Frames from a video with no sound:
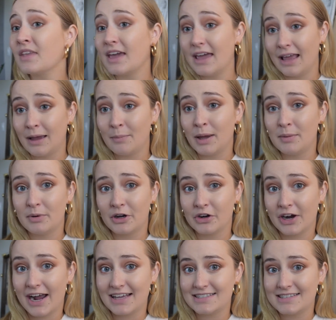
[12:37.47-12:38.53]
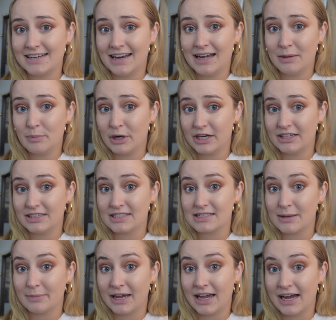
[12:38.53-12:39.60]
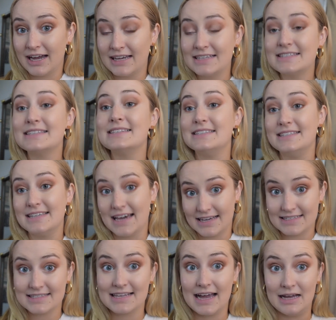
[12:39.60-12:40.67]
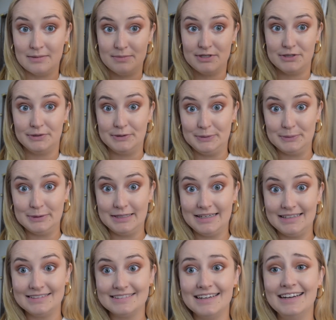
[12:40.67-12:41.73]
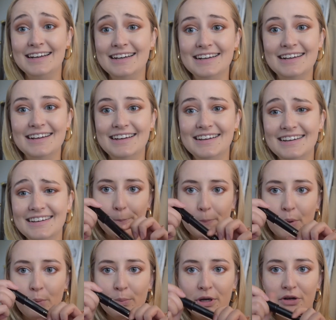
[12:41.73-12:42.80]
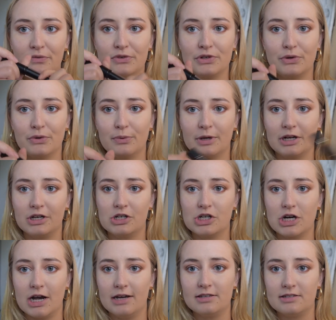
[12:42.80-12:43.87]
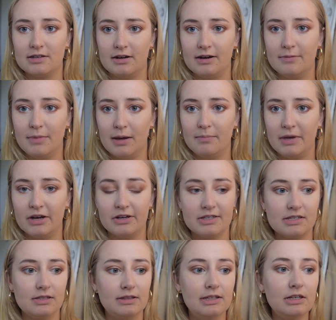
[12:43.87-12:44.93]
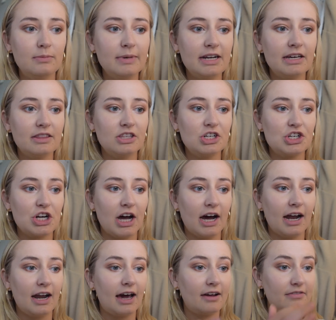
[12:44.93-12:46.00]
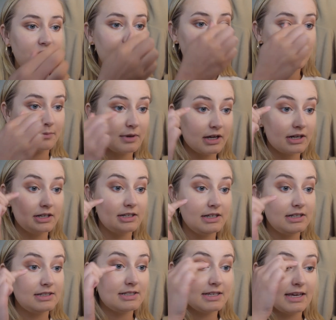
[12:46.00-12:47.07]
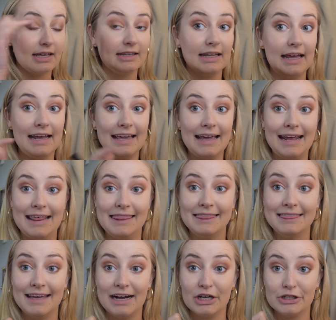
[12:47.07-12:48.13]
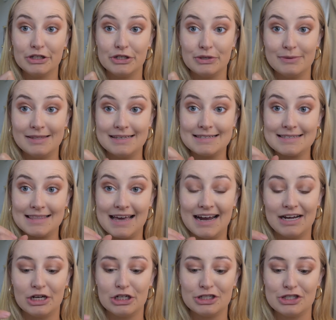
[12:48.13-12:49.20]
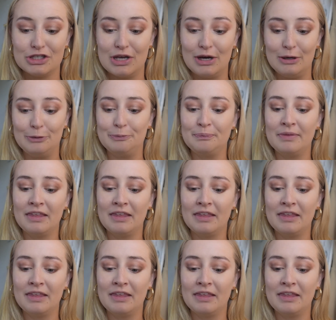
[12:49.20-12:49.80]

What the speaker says: Am I procrastinating putting this on my eyes? Yes, absolutely. Moment of truth, we're gonna try. Sorry, my mirror is a little bit in the shot. I feel like I'm gonna need to get like in there to do this liner, so